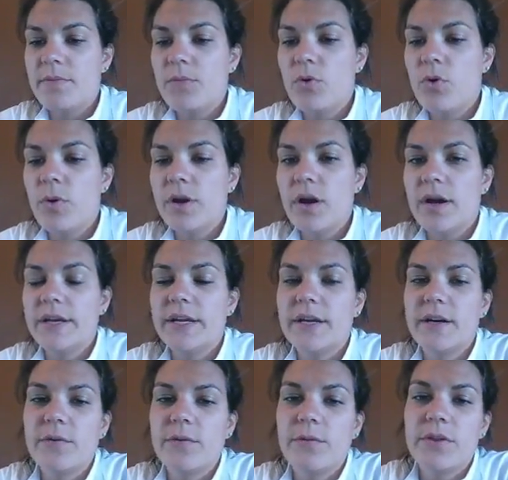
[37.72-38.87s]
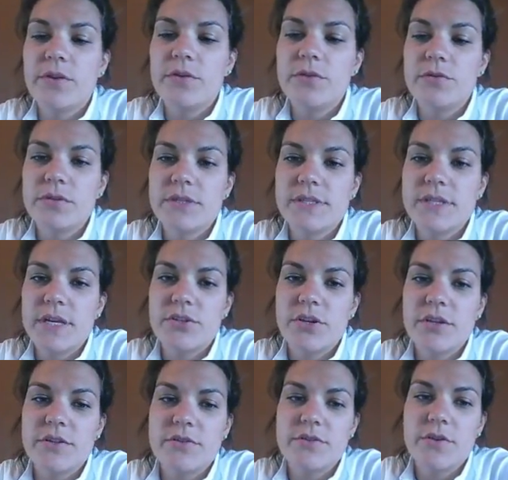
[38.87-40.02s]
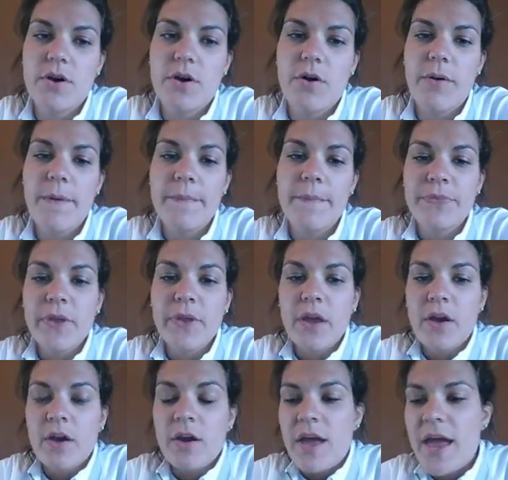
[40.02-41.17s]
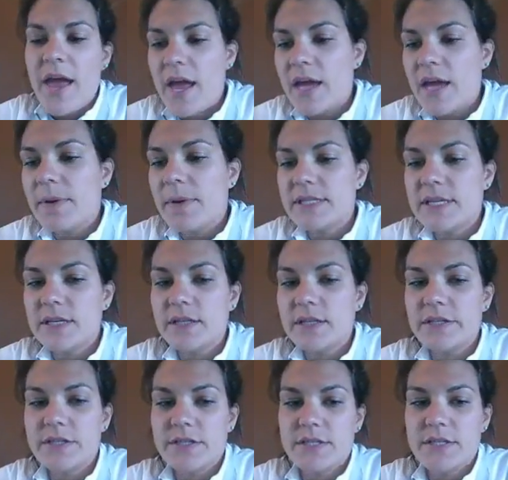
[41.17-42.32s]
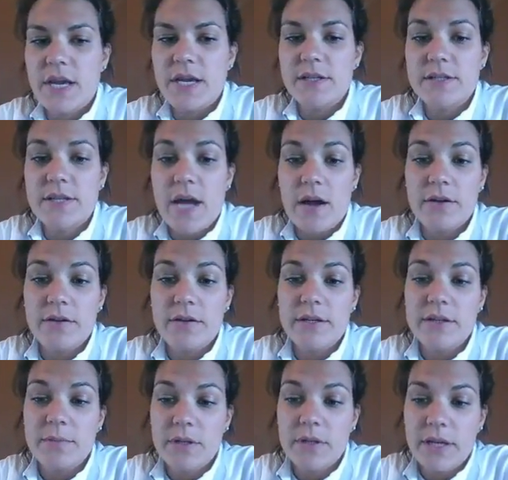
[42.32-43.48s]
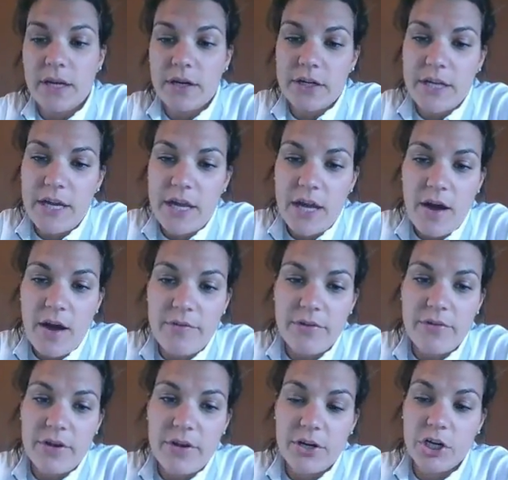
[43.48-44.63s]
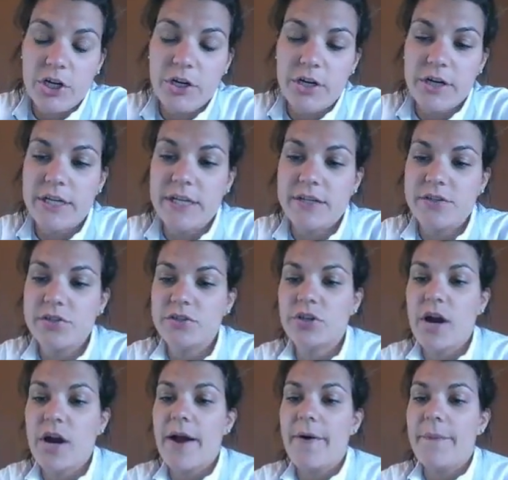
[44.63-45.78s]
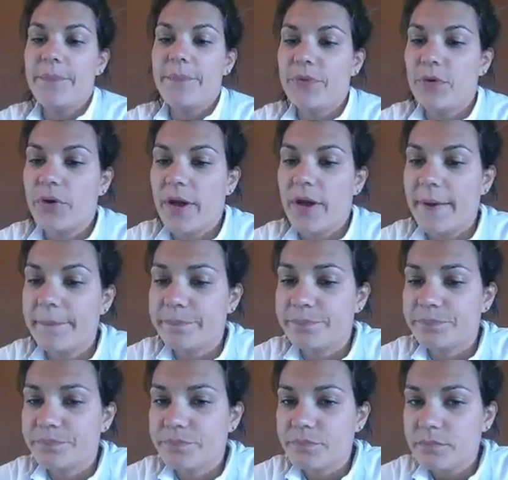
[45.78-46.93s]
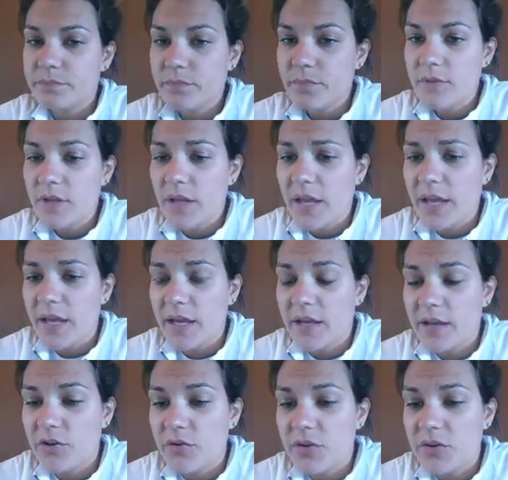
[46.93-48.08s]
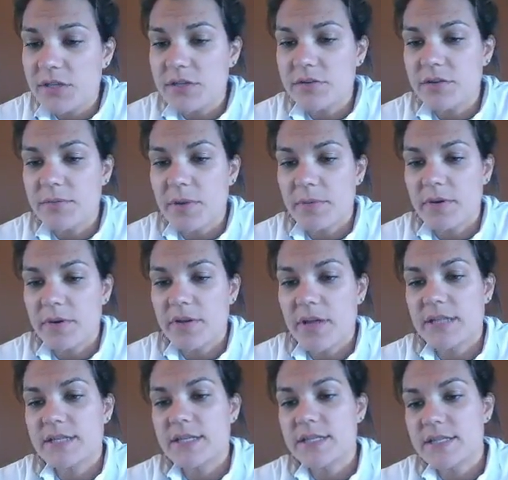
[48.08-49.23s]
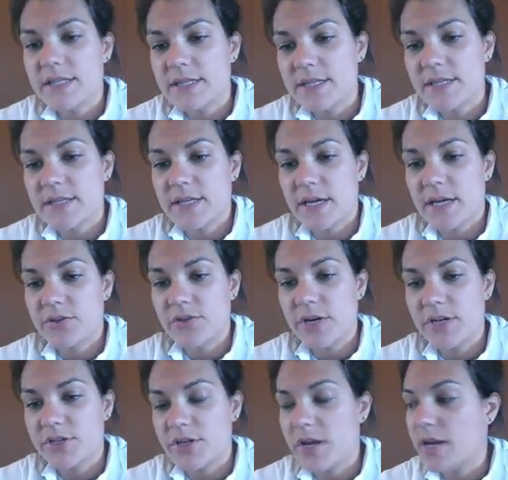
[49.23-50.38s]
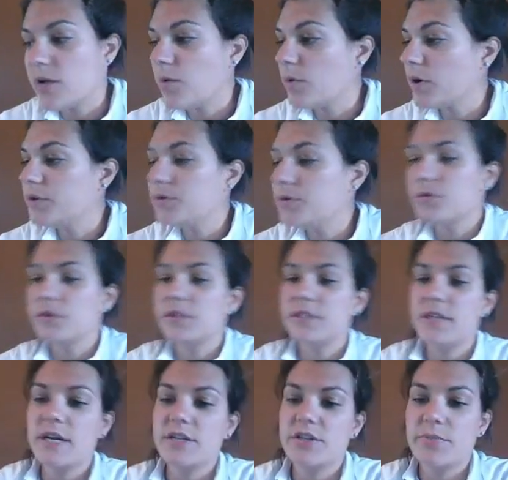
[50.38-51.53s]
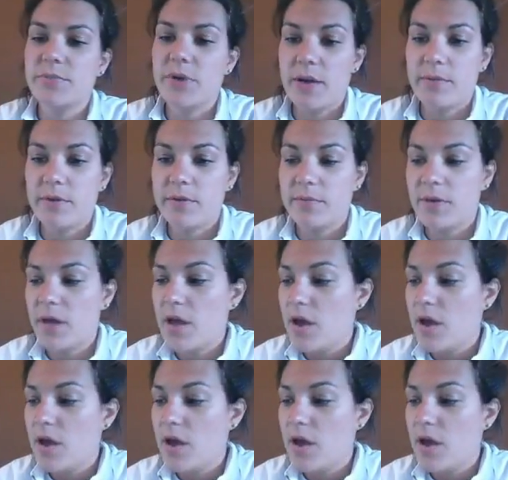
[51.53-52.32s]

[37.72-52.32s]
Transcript: going on here with a neutralization. So A basically just states calculate the molarity of the vinegar in each trial, okay? And you need to remember that since this is a titration or a neutralization problem,